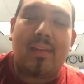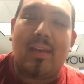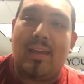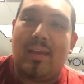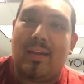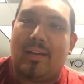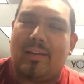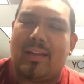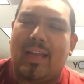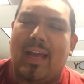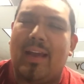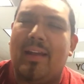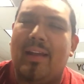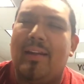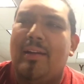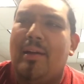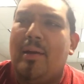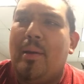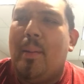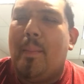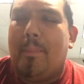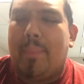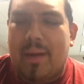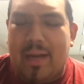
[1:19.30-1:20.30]
and all that.
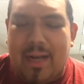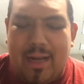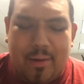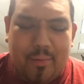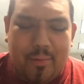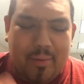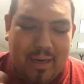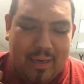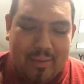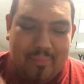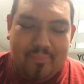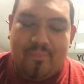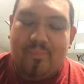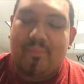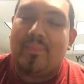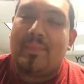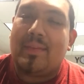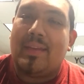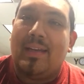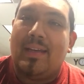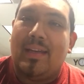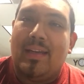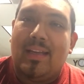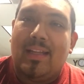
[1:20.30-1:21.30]
But anyway,
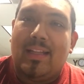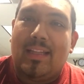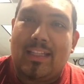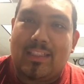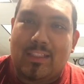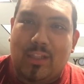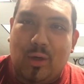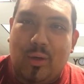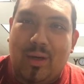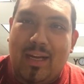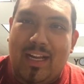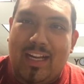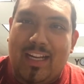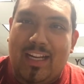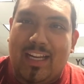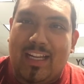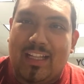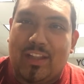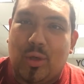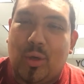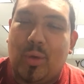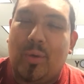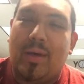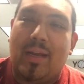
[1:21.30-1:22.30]
let's go ahead and
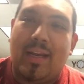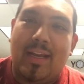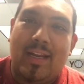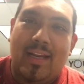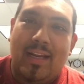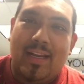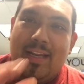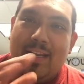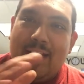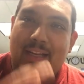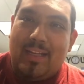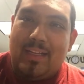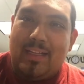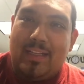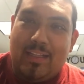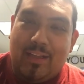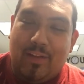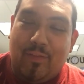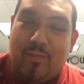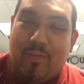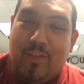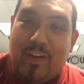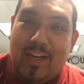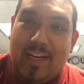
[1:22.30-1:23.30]
get through it.
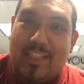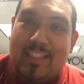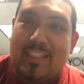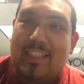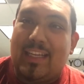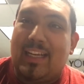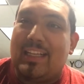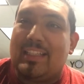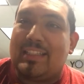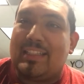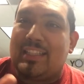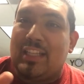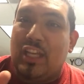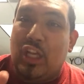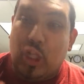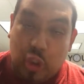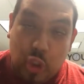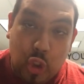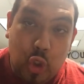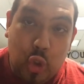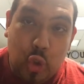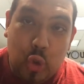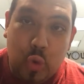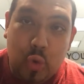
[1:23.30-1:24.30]
The Phoenix Suns
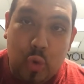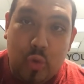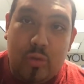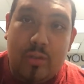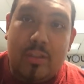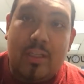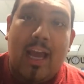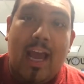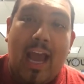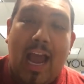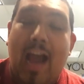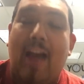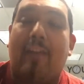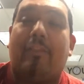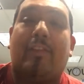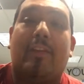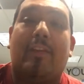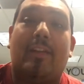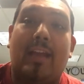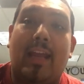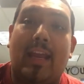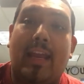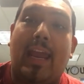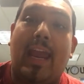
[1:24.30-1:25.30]
lose
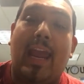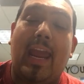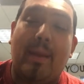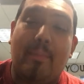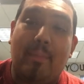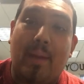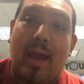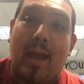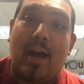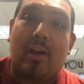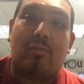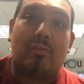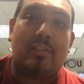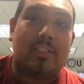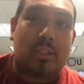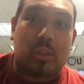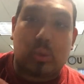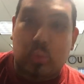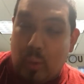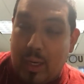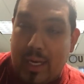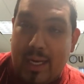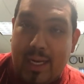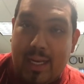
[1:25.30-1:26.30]
after they came out
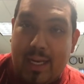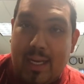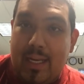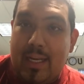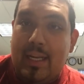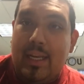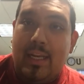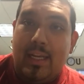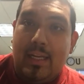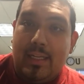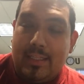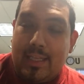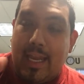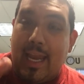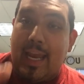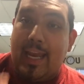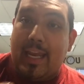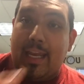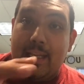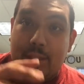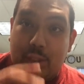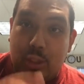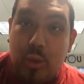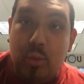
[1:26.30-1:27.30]
swinging.
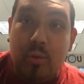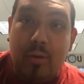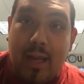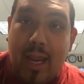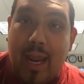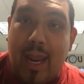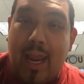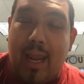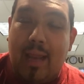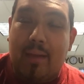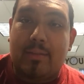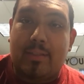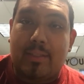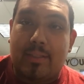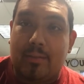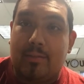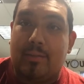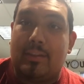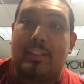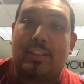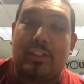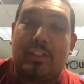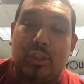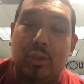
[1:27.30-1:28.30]
Taking two games,
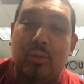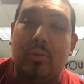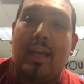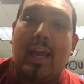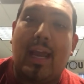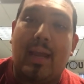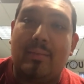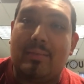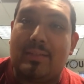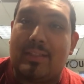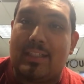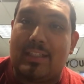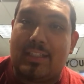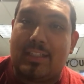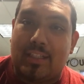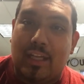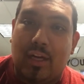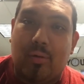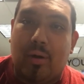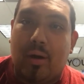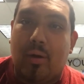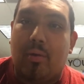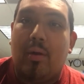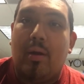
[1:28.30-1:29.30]
it was
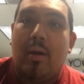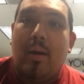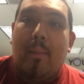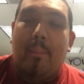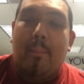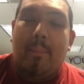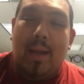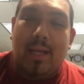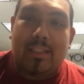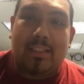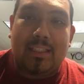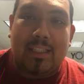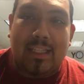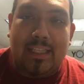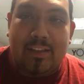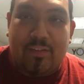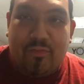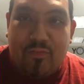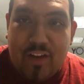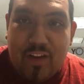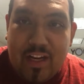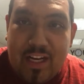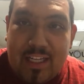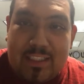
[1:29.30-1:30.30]
2-0. Basically,
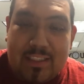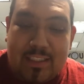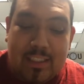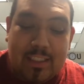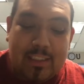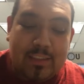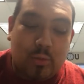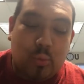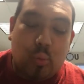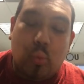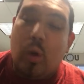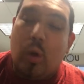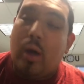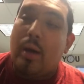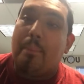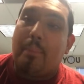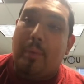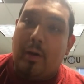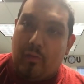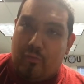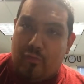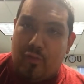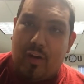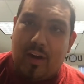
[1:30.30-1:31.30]
Phoenix Suns won
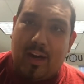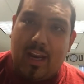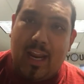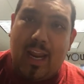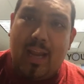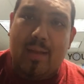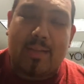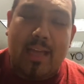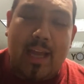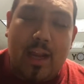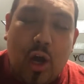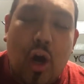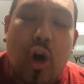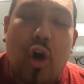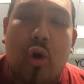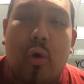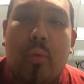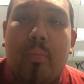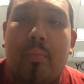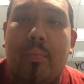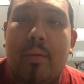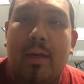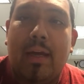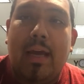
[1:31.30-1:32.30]
both their games at
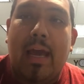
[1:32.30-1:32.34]
home,